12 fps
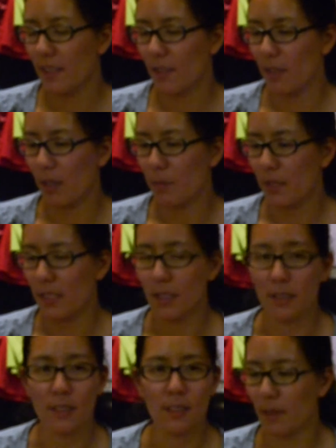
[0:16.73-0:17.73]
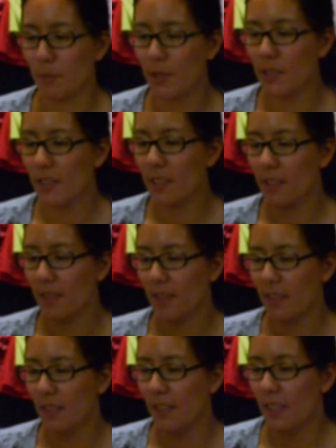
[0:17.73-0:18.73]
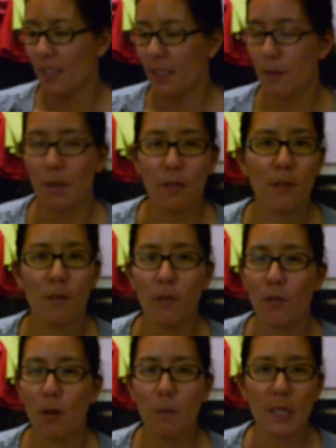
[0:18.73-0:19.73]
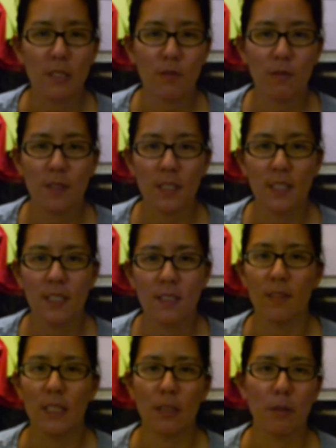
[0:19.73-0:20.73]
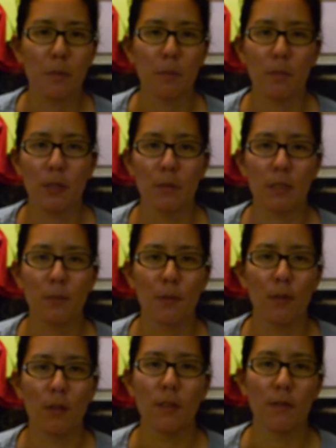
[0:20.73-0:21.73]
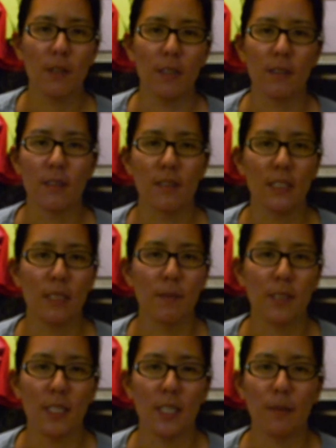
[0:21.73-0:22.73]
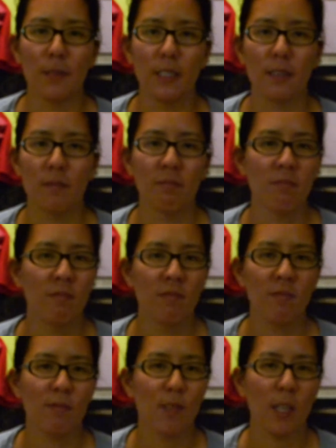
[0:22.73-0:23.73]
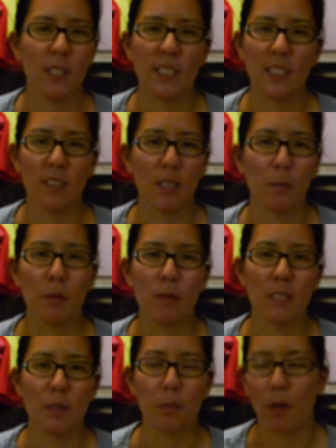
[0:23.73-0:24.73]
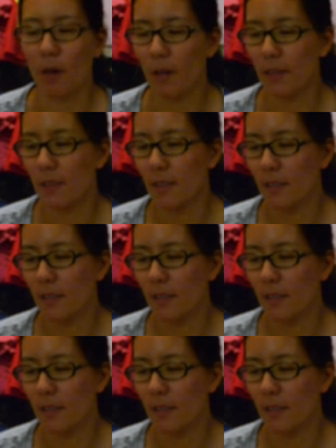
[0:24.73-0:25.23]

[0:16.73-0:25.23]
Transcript: Carmen, and Bridget. They're about four best friends. They were pretty much born around the same time, like probably like a couple weeks apart.